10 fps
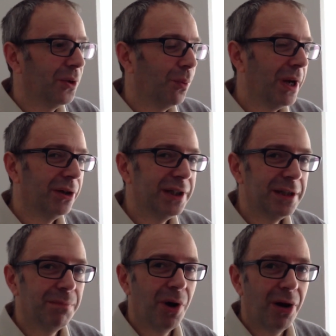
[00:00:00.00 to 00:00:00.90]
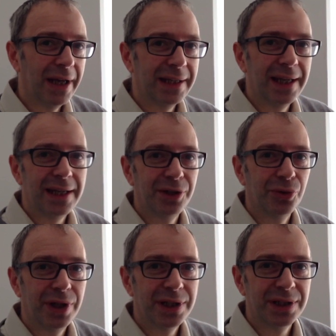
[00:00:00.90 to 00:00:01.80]
When I did my
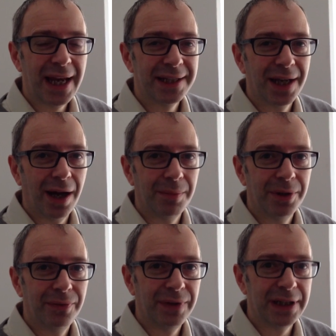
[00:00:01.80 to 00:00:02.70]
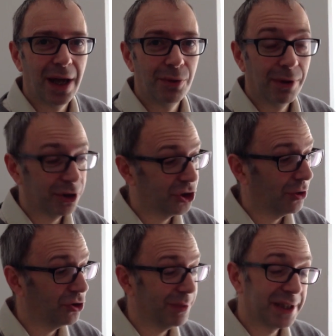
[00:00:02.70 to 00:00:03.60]
Geekanoid setup video, where I
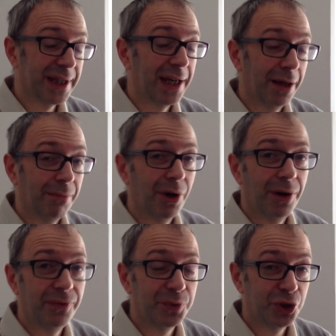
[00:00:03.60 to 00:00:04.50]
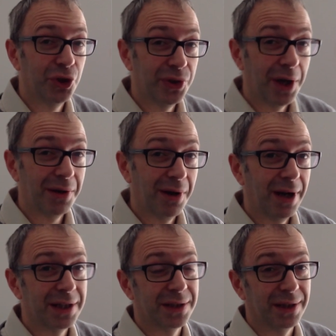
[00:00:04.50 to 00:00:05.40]
showed you me setting up my studio
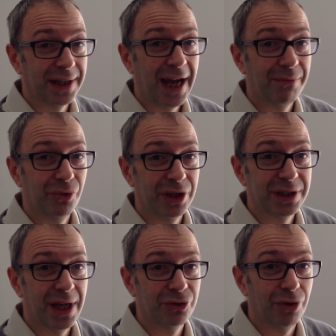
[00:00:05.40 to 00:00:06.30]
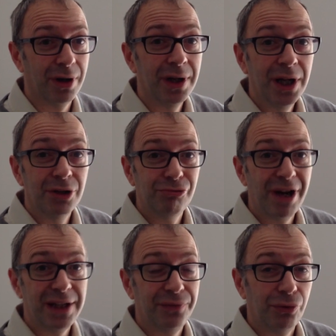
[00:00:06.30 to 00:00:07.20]
lights and the camera, etc.,
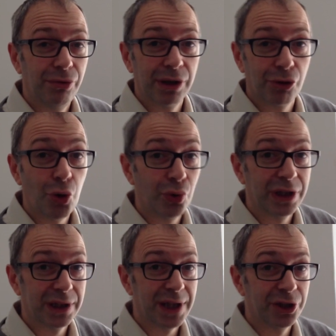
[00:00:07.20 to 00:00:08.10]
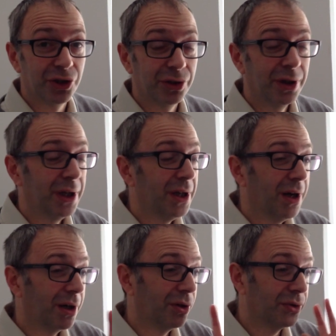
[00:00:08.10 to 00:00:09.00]
ready for a recording session,
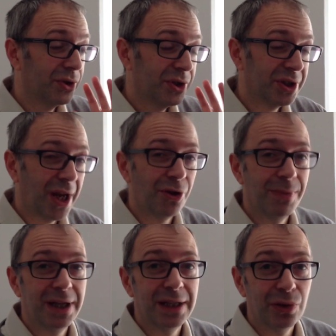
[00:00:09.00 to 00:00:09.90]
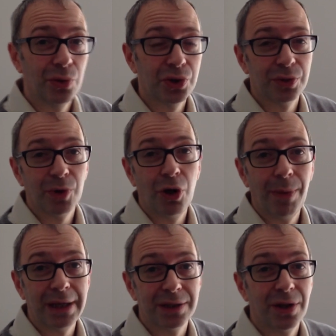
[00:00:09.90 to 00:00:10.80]
I got so many awesome
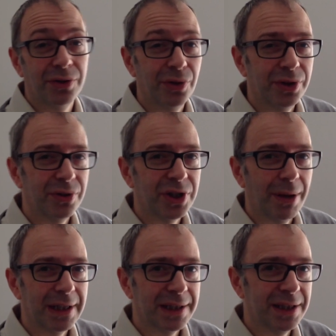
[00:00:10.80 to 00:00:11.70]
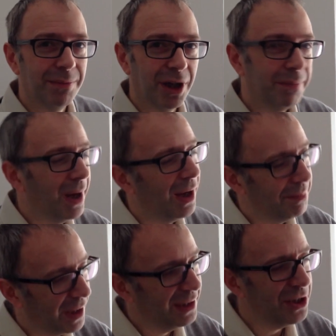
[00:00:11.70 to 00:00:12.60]
comments. I thought I'd do something similar, but
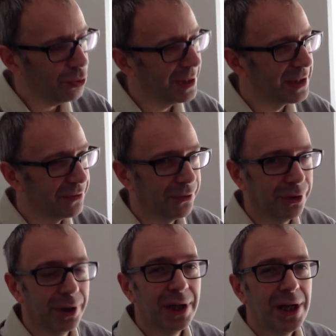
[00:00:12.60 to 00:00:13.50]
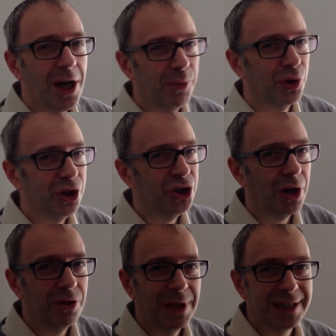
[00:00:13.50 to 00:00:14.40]
a little bit different. I'm not going to show
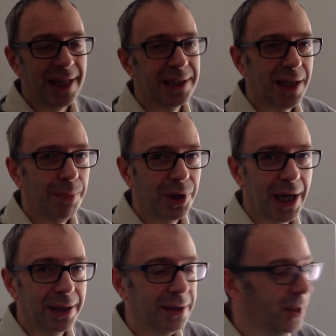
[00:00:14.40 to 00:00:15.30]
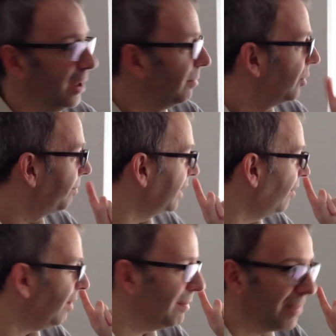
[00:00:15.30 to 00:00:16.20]
you me setting up again, but
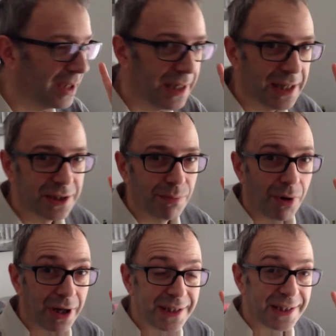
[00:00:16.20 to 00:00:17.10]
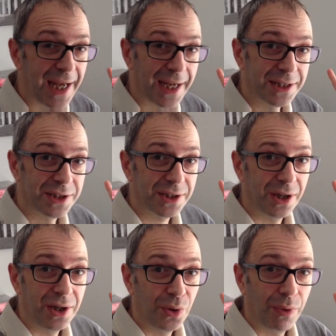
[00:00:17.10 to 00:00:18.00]
behind me is my desk
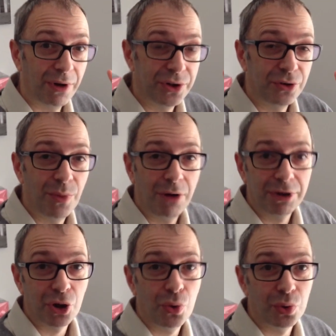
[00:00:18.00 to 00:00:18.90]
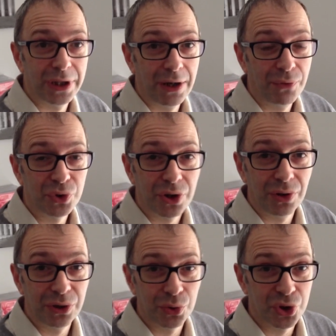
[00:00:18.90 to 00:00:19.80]
where I do my recording. I've also
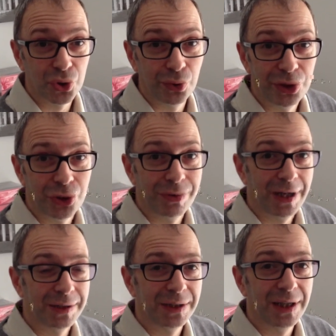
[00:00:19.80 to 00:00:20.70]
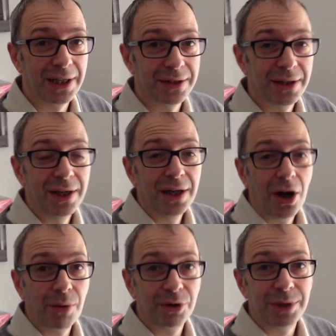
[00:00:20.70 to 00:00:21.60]
got a little storage unit underneath.
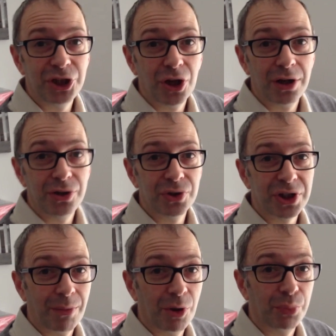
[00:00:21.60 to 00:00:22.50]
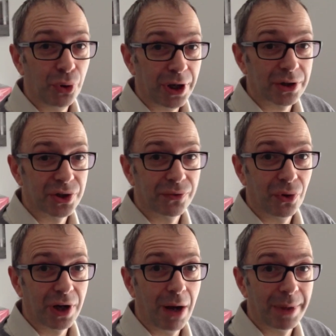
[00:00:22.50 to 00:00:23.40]
I'm going to be showing you some of the products I've
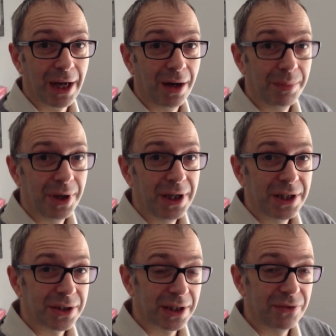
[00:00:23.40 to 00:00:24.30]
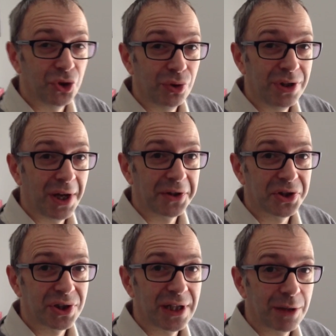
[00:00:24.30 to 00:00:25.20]
got coming up, so it gives you another
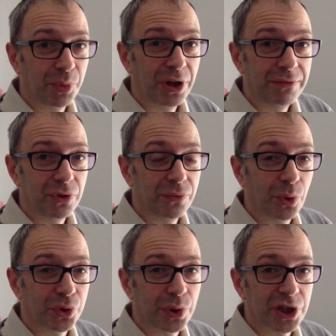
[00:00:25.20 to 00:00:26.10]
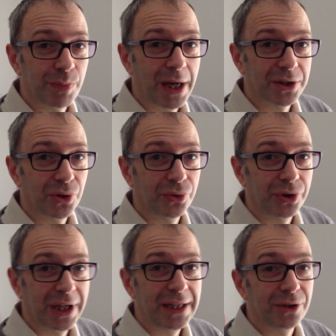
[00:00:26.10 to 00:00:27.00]
sneak preview of what to expect on
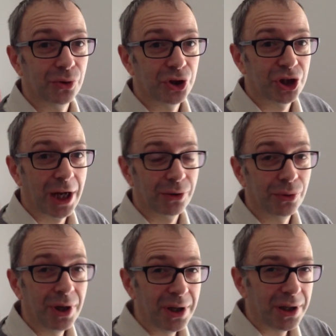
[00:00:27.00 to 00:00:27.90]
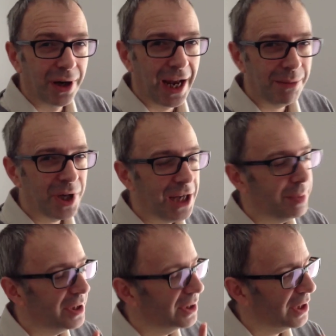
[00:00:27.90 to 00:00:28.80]
the Geekanoid channel. I am
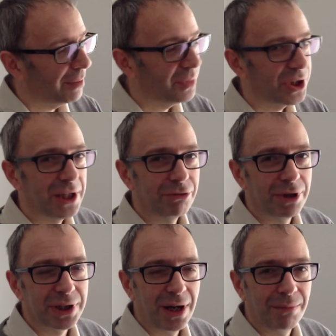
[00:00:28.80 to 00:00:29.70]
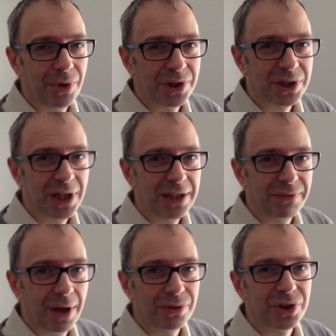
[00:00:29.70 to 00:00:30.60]
keeping some secrets up my sleeve
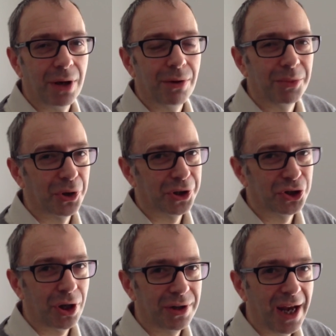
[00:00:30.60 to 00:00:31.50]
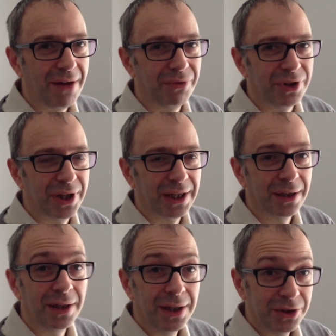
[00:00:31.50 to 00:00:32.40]
though, so I'm not going to show you everything,
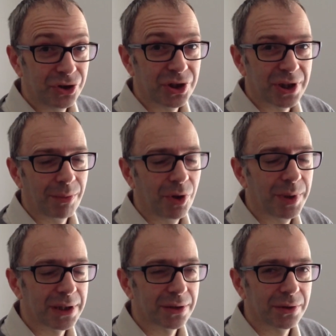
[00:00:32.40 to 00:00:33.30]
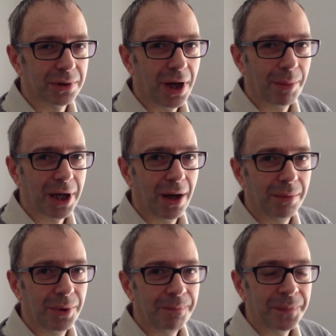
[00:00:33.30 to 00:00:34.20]
just some of the bits I've got coming up.